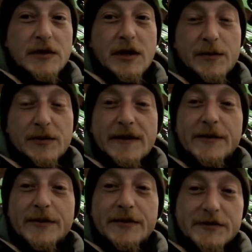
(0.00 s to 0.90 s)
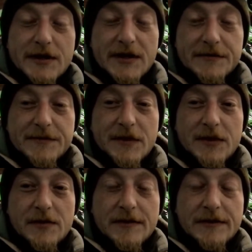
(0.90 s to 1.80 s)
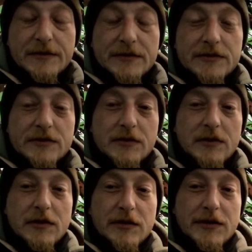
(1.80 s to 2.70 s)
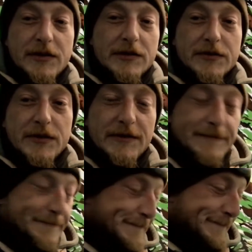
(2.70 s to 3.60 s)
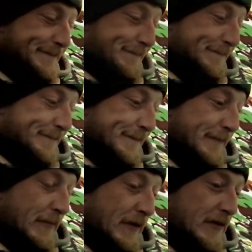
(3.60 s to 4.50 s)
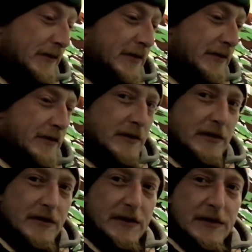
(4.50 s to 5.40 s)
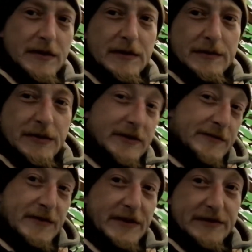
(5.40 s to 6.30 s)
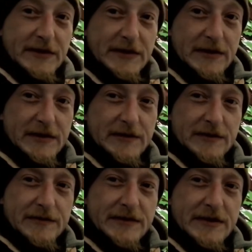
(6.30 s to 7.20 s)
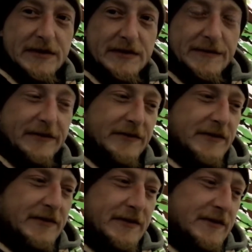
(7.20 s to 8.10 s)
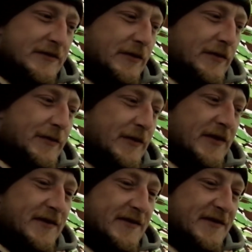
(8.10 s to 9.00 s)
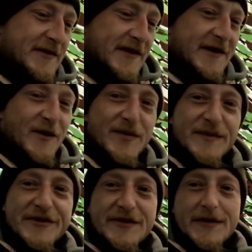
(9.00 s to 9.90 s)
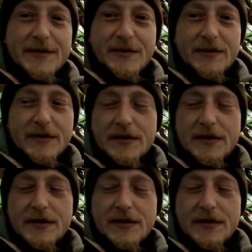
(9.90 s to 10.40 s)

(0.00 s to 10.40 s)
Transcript: parameters to have a fire around, and it's just like, alright, yeah, I can do that. Right. But this place that I got kicked, basically told I'm not allowed to I ain't got permission anymore.